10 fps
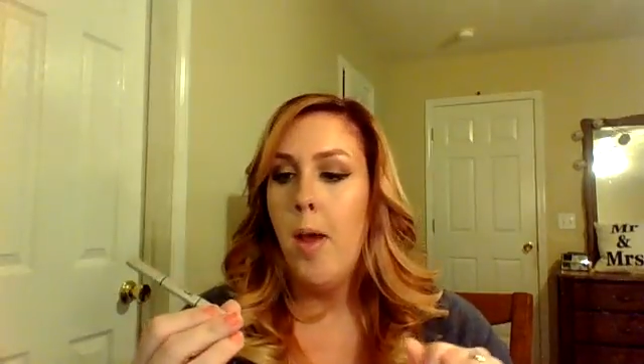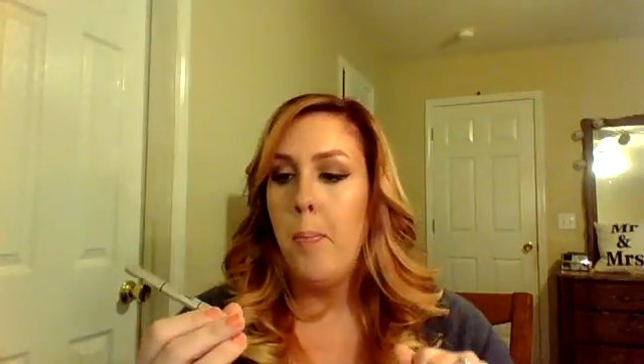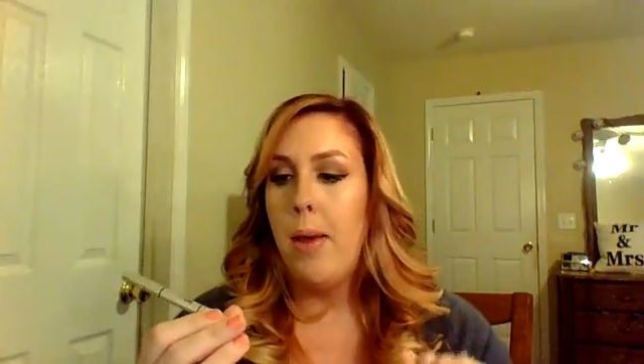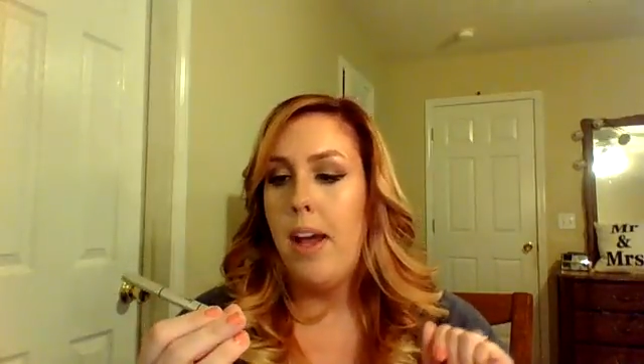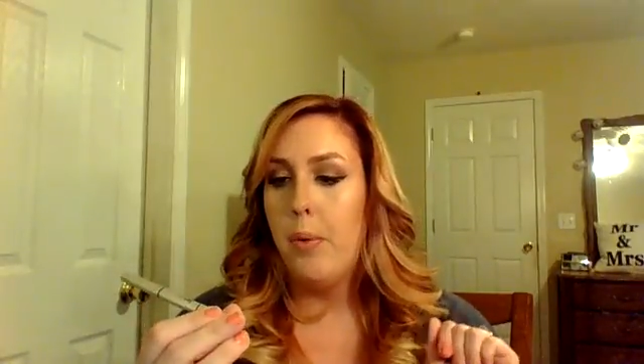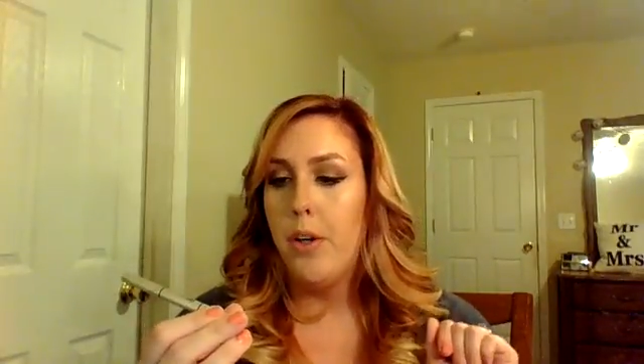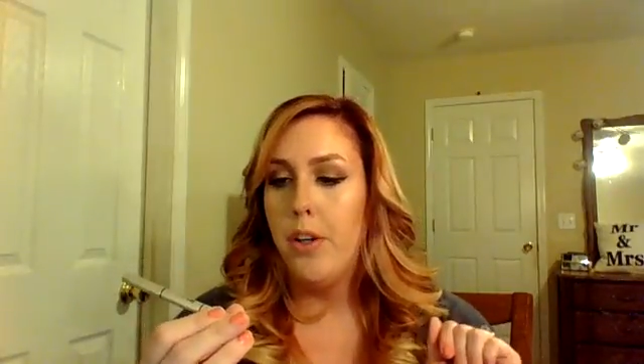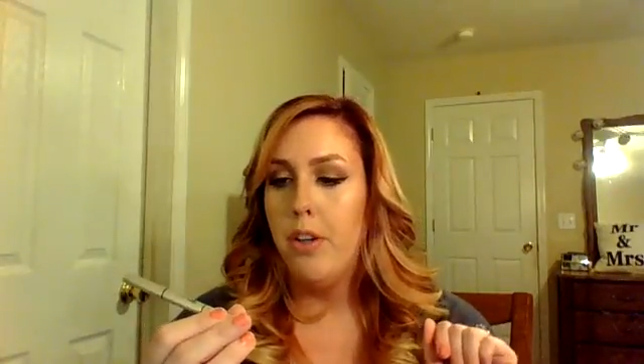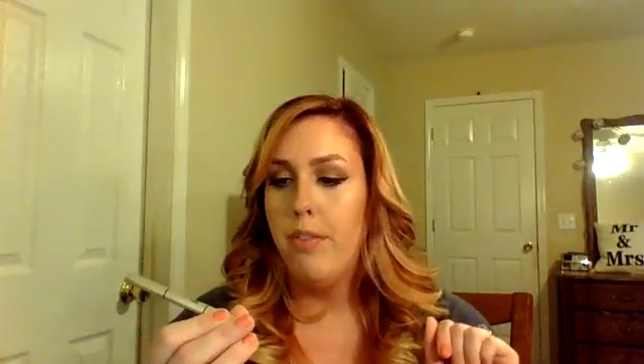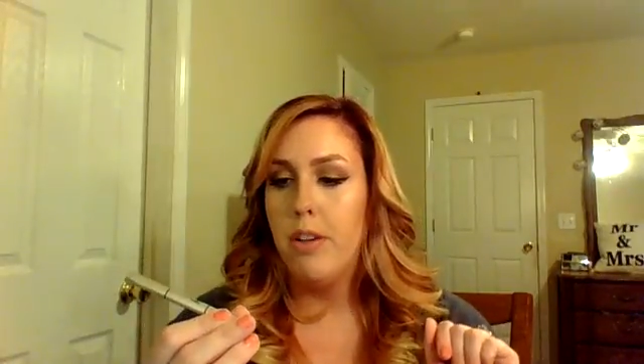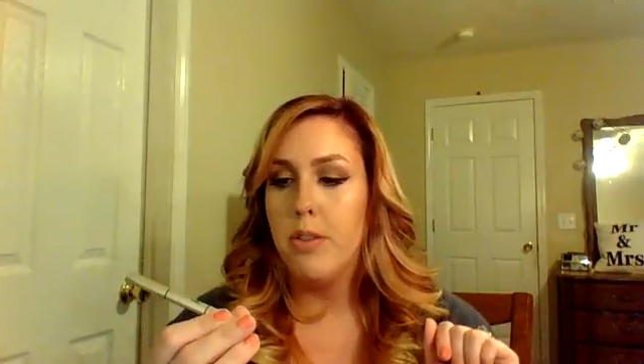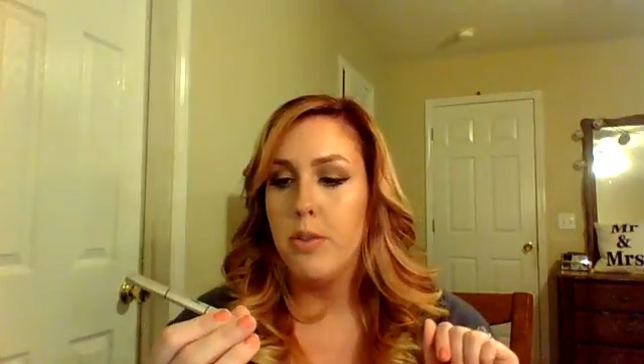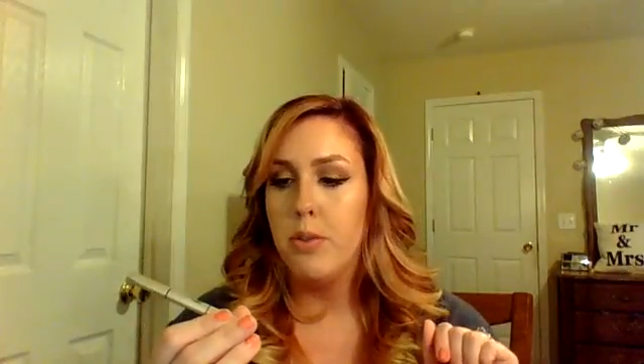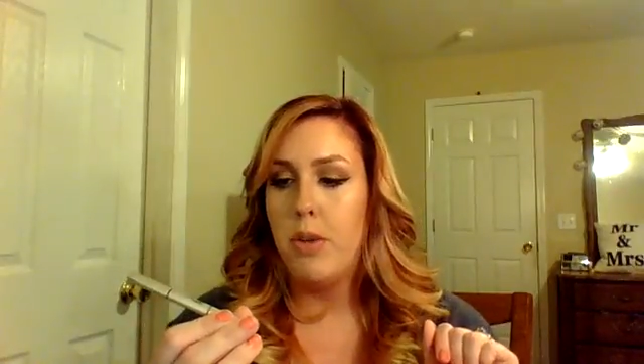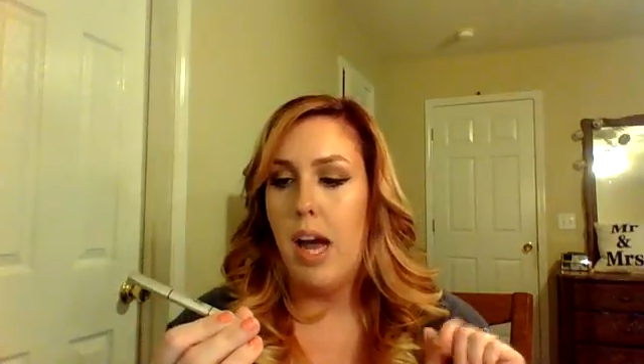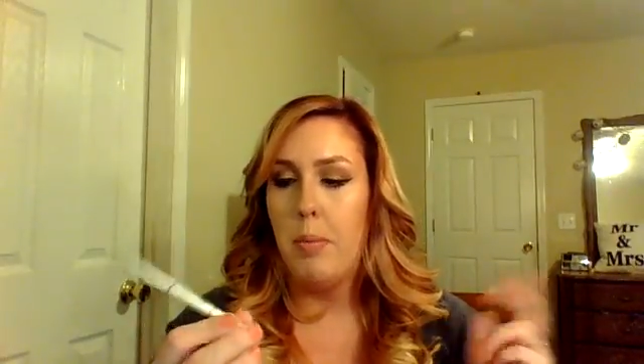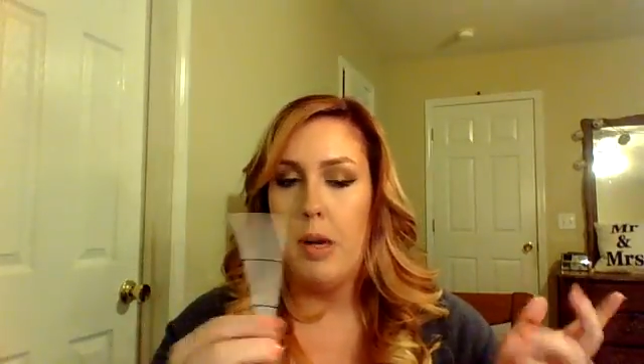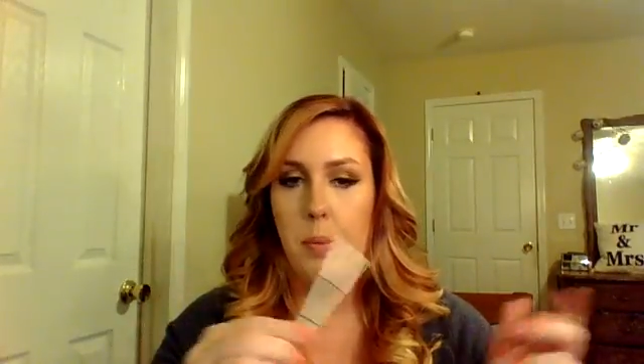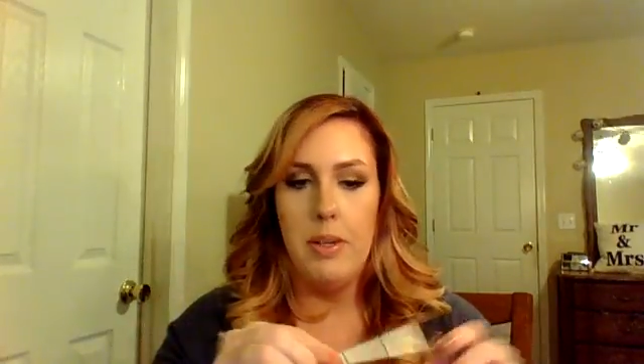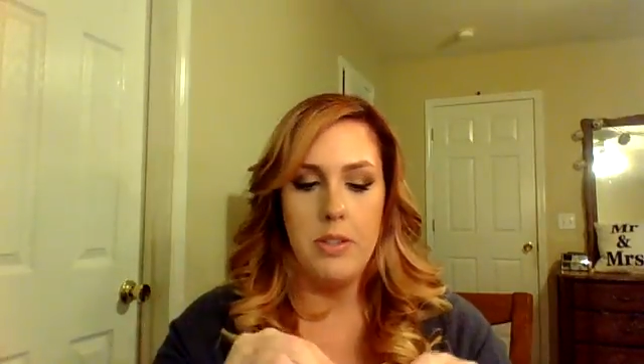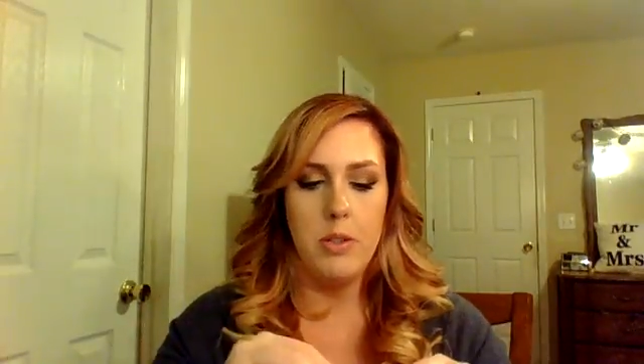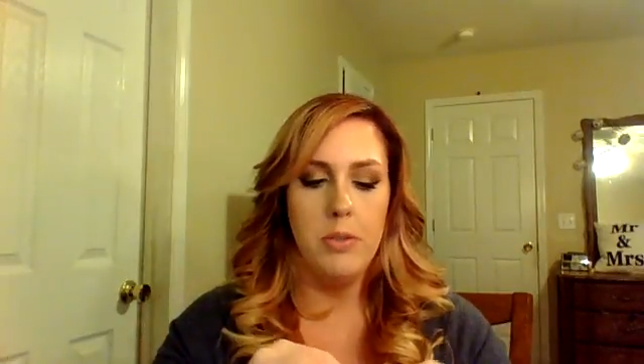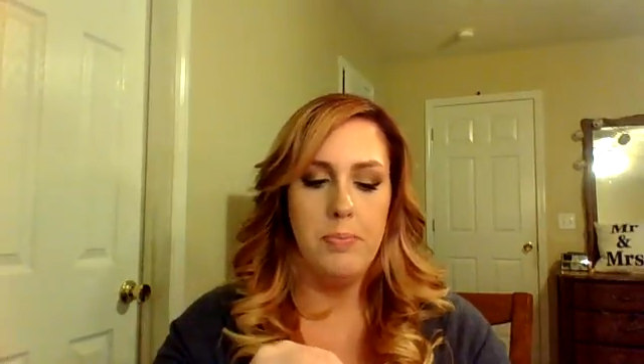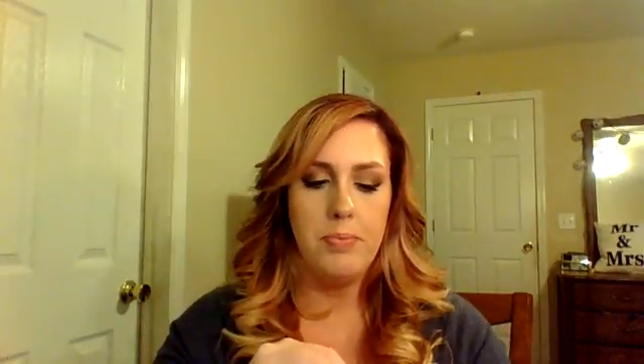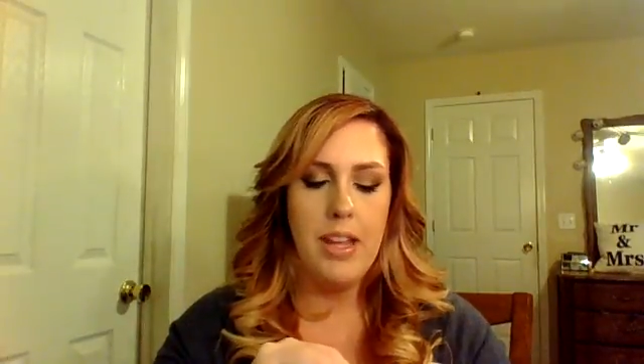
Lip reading: Power Universal Eyebrow Pencil.